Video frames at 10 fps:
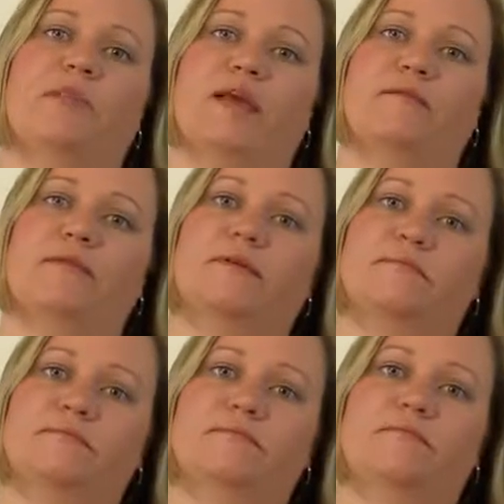And
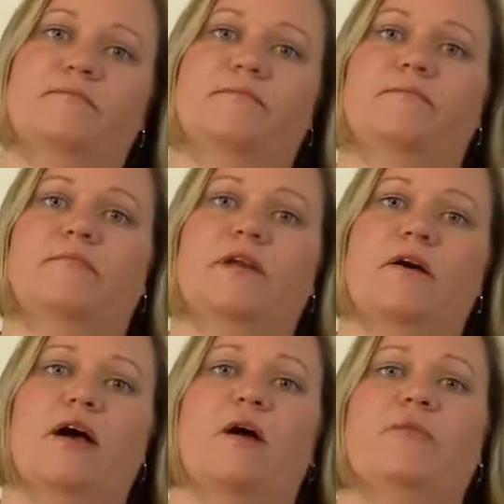you
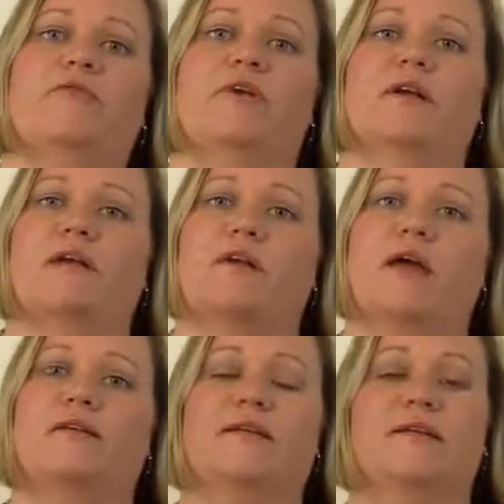know, I'll help you figure that all out.